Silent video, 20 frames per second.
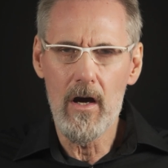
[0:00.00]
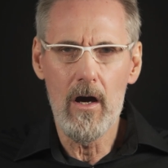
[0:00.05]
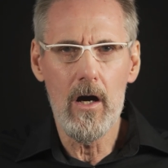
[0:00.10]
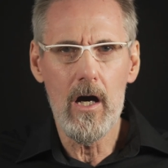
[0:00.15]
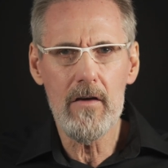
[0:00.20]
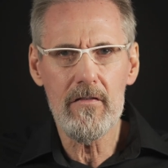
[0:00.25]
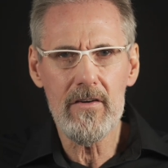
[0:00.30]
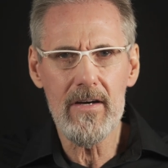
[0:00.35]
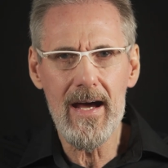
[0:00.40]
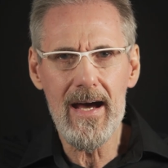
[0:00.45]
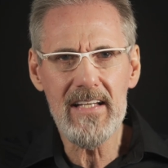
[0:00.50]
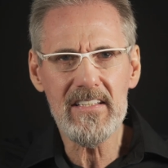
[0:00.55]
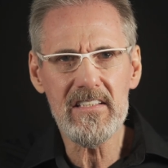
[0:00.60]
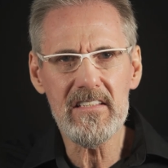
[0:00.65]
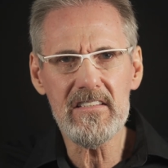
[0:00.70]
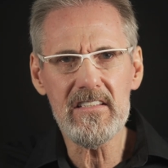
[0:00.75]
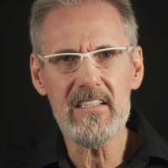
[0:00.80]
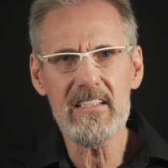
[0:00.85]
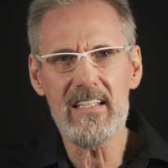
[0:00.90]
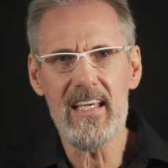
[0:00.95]
However, as
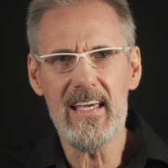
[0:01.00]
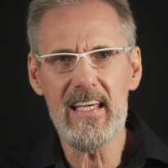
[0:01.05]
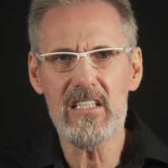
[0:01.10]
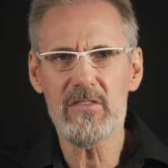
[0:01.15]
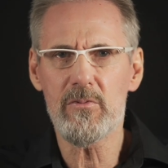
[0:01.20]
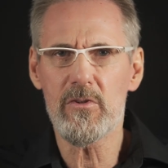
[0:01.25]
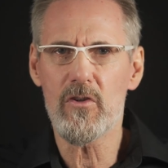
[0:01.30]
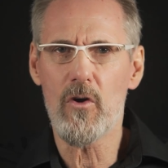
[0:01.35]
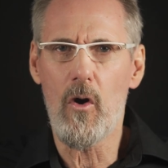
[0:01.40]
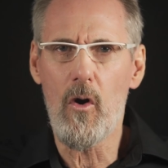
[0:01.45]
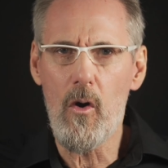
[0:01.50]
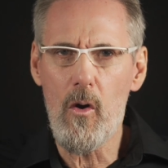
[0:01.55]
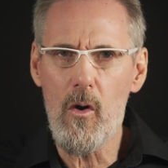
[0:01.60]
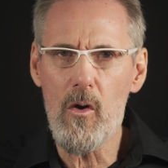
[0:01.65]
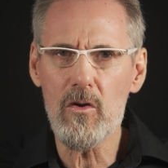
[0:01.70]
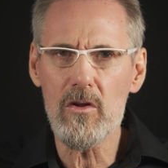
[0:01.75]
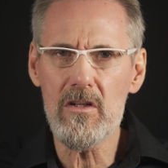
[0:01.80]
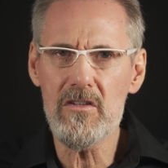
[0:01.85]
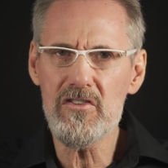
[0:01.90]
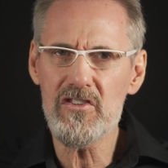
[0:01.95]
is the case with
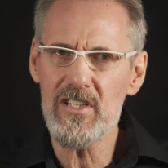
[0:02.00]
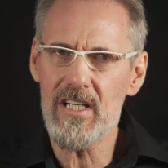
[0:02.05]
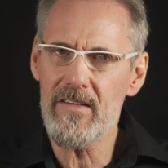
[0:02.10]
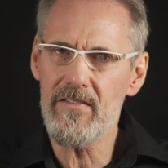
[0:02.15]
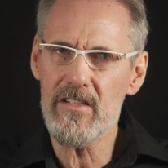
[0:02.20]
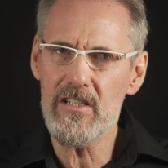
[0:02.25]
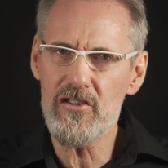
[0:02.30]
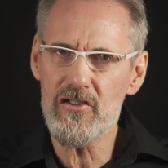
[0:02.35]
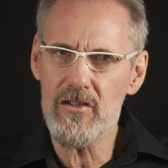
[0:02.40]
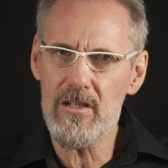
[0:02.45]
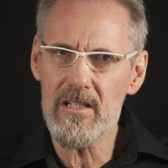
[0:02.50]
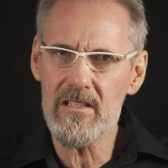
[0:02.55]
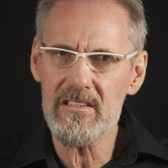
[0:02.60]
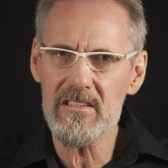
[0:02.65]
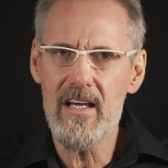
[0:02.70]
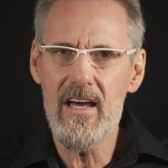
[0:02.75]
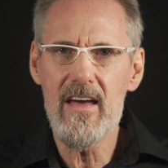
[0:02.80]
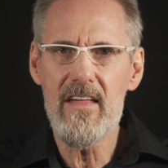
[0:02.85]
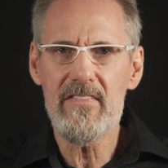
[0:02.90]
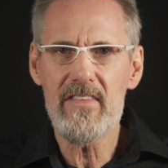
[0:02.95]
all longevity drugs,
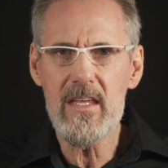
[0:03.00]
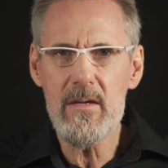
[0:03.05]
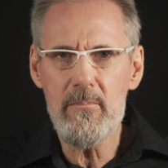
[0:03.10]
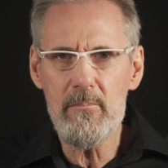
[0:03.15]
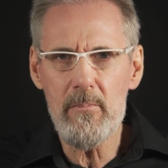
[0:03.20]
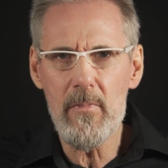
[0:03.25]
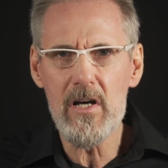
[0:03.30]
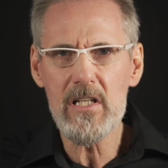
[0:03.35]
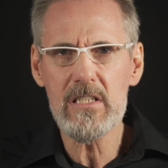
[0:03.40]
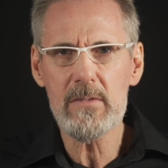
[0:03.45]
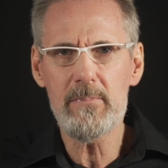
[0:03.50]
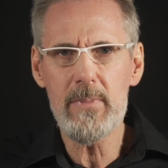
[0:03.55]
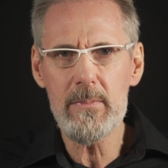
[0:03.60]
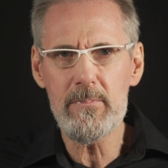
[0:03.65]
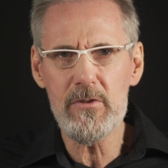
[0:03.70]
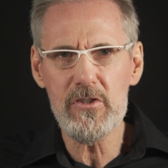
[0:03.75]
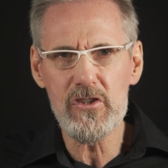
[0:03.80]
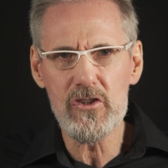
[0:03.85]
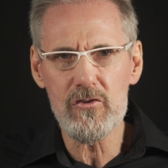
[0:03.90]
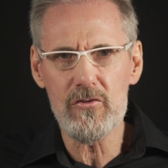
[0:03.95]
they must be
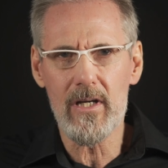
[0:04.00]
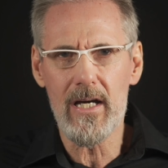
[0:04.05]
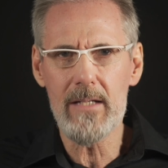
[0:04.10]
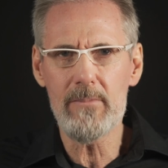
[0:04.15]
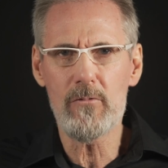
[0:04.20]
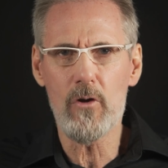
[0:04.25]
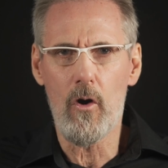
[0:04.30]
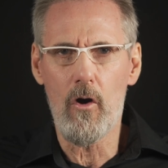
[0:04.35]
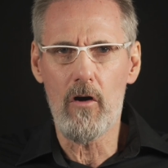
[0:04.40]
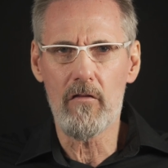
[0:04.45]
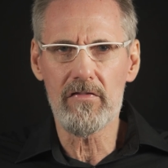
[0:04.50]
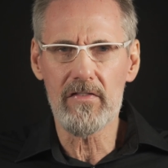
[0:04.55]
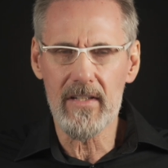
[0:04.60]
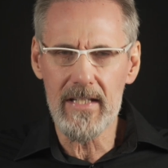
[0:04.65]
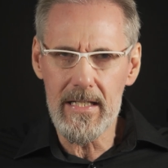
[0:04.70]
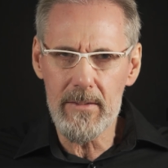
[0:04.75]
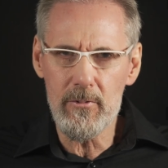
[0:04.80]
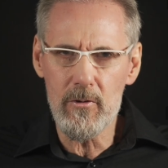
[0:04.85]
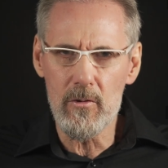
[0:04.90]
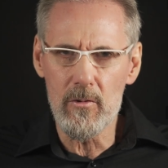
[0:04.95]
prescribed
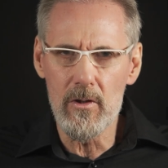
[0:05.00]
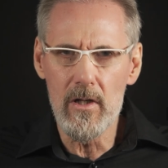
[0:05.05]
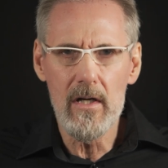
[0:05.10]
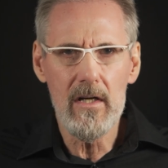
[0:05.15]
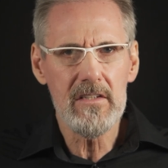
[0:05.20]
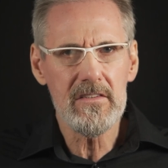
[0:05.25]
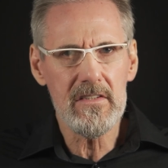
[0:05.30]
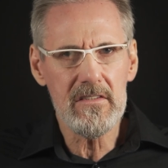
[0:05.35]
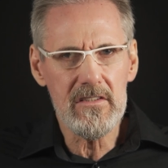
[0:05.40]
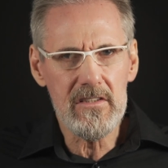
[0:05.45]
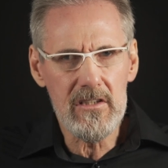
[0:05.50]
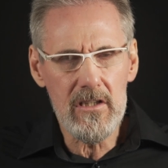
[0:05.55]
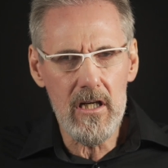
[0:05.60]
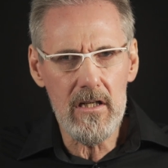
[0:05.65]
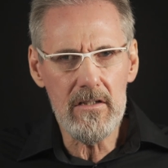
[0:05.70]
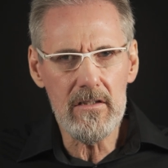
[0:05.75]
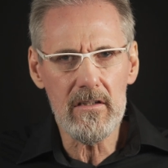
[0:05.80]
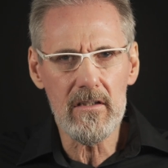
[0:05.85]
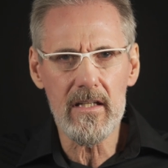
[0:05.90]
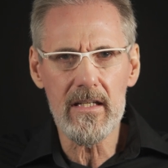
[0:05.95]
off-label, since
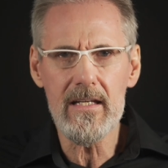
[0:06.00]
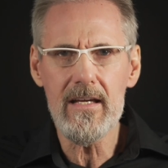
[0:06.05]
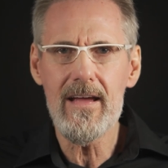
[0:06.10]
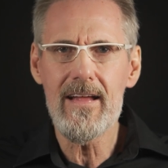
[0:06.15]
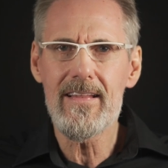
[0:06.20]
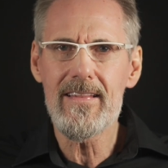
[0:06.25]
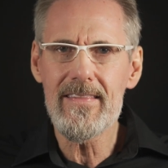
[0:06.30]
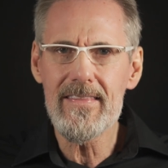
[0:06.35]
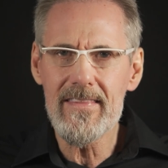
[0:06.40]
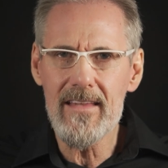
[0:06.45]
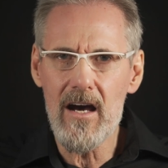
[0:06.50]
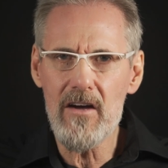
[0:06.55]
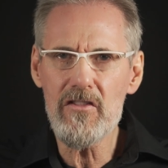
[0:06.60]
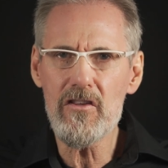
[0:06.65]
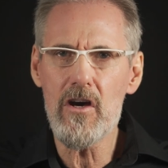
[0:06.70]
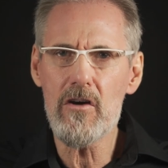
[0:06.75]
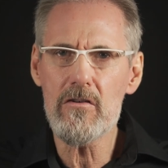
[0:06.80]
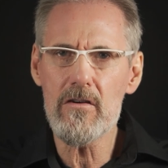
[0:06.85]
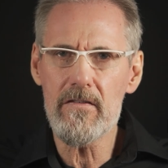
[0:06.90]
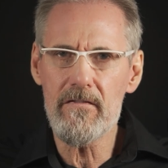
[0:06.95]
currently
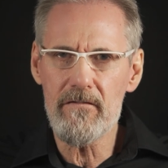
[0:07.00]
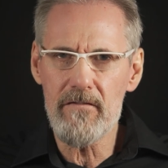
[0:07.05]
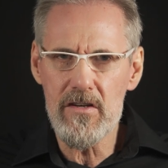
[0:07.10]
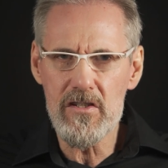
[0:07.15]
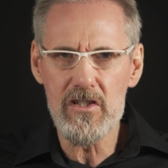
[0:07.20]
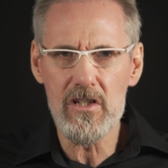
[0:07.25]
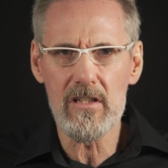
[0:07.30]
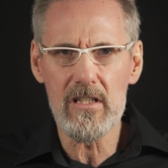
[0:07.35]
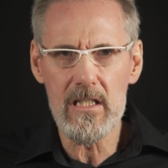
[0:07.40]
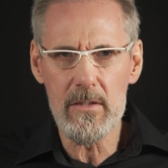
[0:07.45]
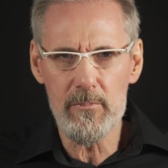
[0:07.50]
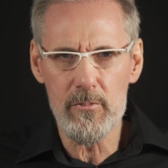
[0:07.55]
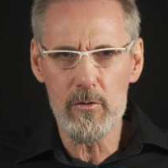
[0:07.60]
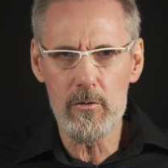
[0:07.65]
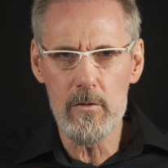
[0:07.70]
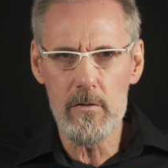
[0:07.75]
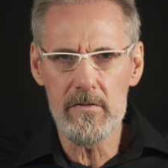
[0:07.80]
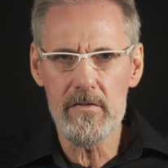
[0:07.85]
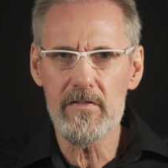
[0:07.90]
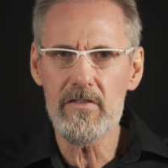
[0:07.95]
none are officially
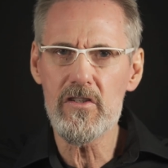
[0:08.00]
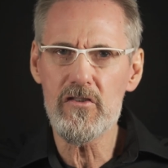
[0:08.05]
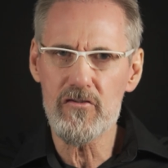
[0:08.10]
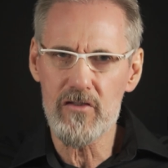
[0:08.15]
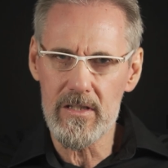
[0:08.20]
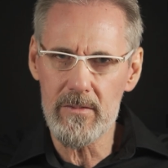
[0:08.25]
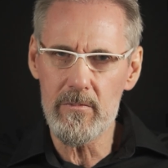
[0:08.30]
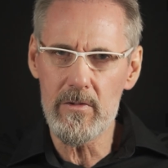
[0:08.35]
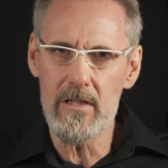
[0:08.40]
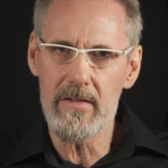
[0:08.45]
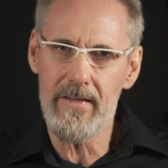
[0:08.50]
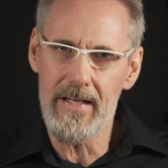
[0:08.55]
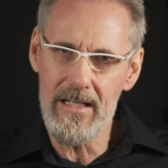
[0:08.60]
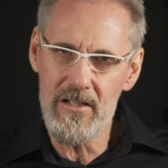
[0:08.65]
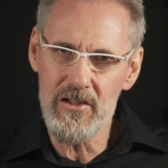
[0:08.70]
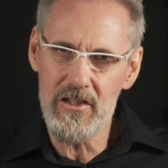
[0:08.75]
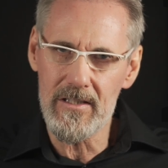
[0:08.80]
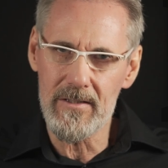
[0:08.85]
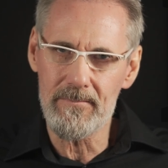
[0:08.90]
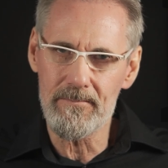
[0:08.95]
approved for the treatment of
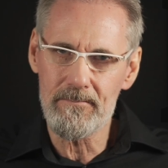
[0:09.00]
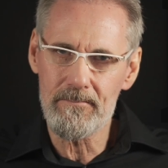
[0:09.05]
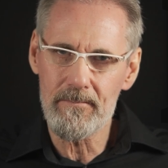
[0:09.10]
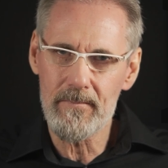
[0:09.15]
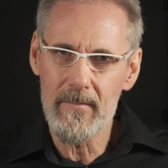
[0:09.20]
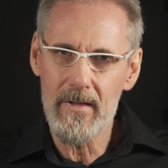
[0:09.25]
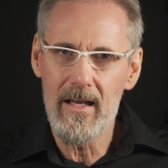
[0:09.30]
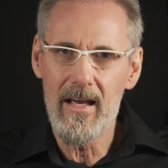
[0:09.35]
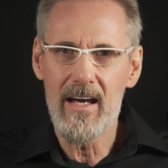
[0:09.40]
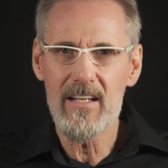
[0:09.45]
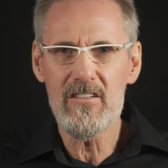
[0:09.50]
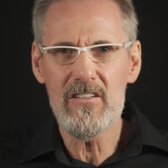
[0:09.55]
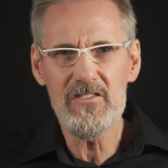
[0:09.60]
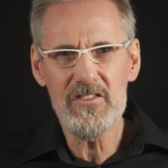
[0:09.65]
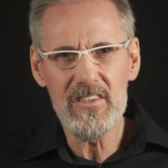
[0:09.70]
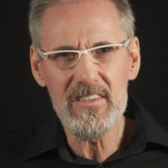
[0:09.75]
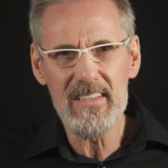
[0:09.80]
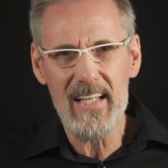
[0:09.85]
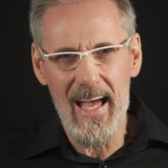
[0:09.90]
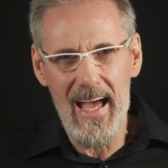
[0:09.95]
aging, and are
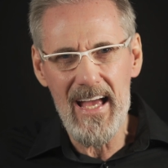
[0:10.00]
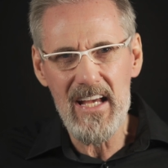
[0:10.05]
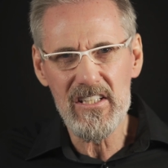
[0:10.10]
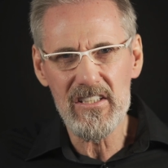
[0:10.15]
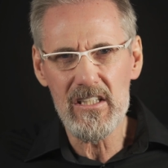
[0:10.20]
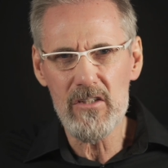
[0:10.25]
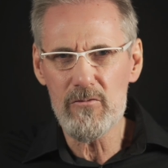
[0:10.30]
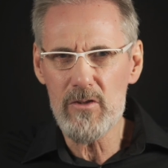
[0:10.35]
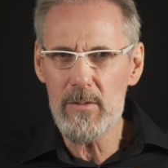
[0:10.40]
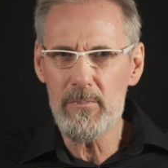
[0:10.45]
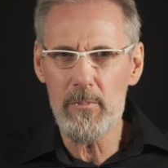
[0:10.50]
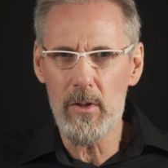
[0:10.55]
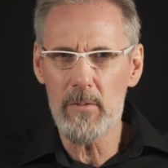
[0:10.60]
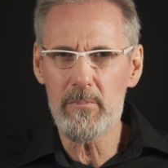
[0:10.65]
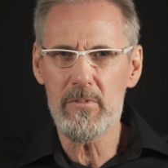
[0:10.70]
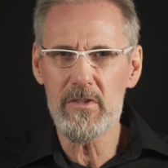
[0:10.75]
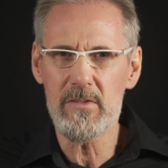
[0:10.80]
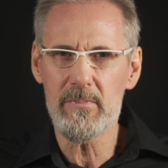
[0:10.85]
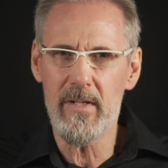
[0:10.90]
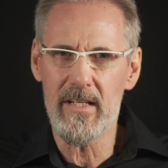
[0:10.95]
just actually
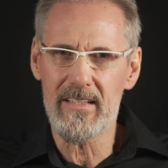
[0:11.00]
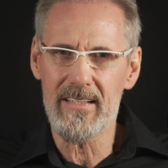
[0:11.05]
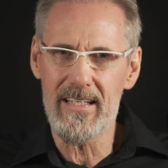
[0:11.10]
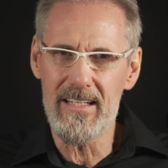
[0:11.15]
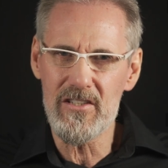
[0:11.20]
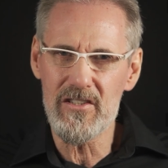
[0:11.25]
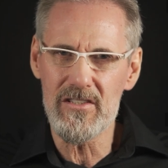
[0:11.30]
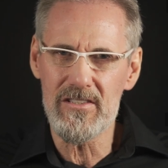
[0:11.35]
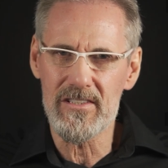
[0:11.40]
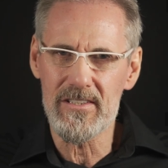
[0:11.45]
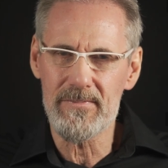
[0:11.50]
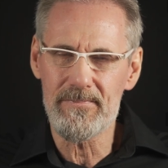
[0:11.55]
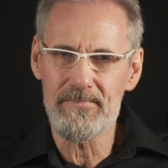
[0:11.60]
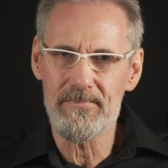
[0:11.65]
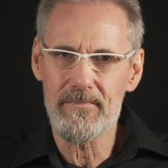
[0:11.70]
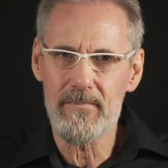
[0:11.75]
repurposed medications.